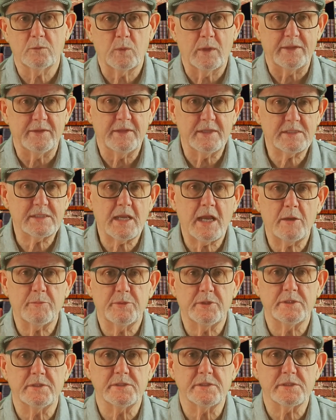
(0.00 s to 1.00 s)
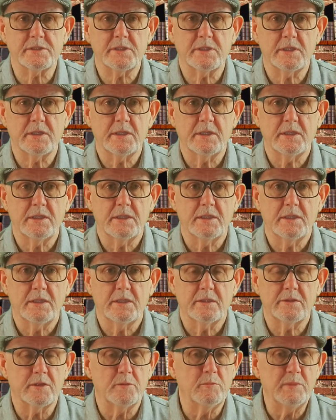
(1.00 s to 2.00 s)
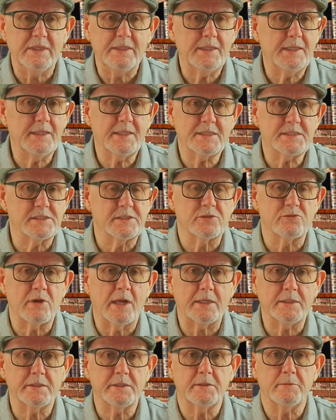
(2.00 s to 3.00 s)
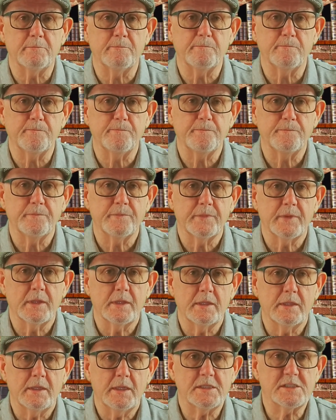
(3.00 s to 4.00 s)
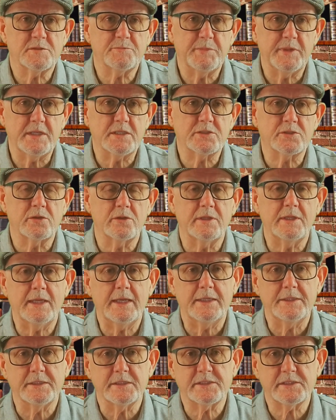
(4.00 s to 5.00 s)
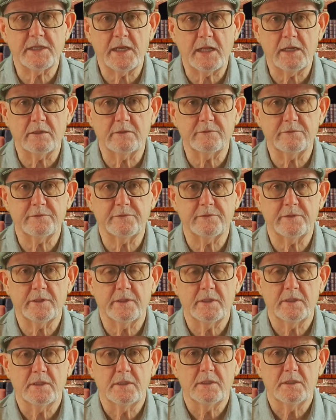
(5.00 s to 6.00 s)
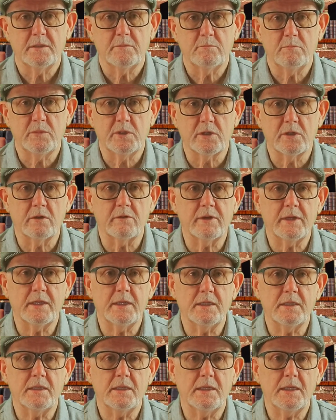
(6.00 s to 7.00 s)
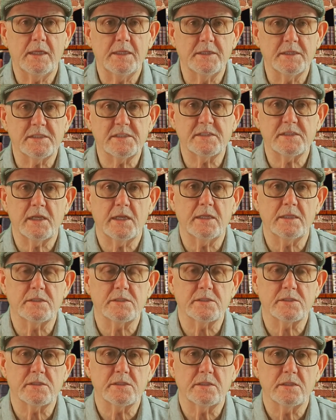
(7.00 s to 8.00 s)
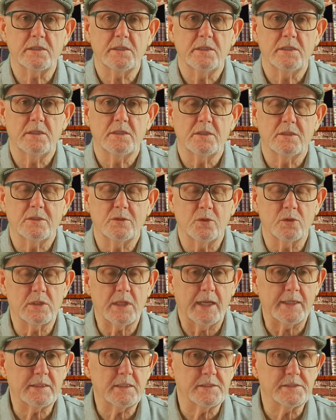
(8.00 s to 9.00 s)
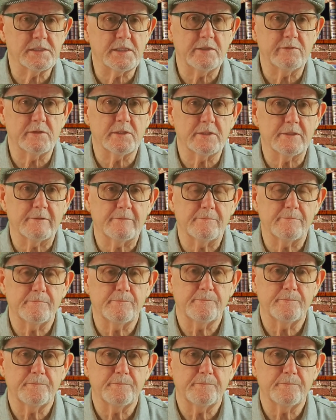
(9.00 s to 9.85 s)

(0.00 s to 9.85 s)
And when this happens, the meaning isn't random. It speaks to the inner self, mirroring inner states or guidance even.